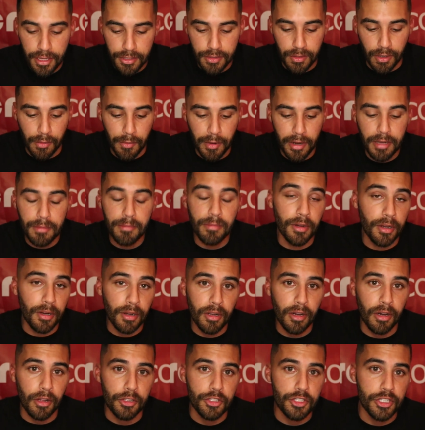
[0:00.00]
So I read a book
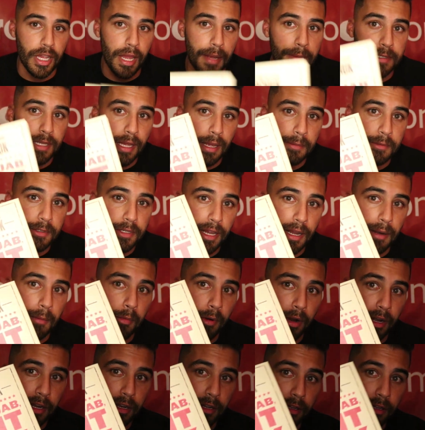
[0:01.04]
called Jab, Jab, Jab, Right